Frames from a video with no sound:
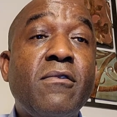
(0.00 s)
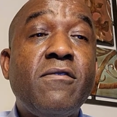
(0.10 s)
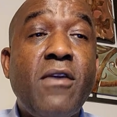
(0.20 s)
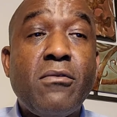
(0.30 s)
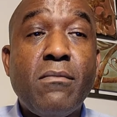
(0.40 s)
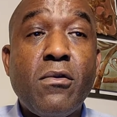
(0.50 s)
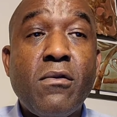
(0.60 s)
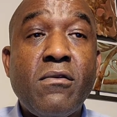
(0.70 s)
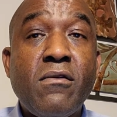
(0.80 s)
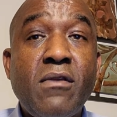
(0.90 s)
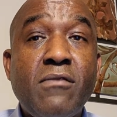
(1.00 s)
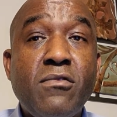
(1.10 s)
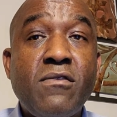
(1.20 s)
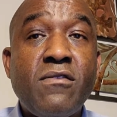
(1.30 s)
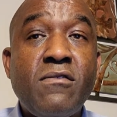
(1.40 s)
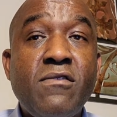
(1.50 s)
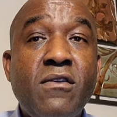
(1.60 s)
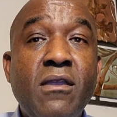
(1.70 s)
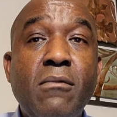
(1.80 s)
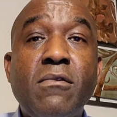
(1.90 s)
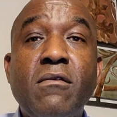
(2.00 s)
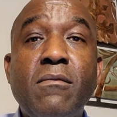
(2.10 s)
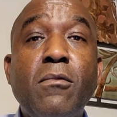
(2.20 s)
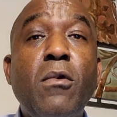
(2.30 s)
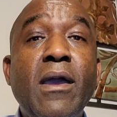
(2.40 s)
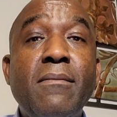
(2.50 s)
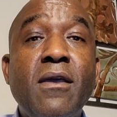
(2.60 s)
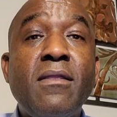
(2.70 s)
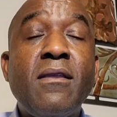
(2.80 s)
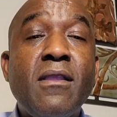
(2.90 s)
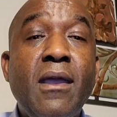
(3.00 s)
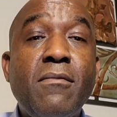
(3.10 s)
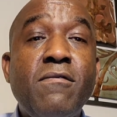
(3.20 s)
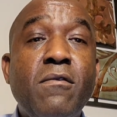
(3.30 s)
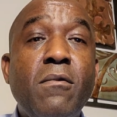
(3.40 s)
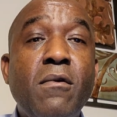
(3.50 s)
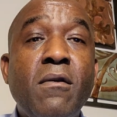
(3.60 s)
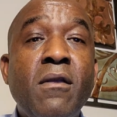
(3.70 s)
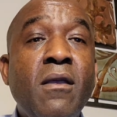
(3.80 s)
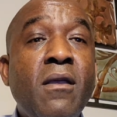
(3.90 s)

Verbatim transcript: was found murdered after associating with a group of white men the night before,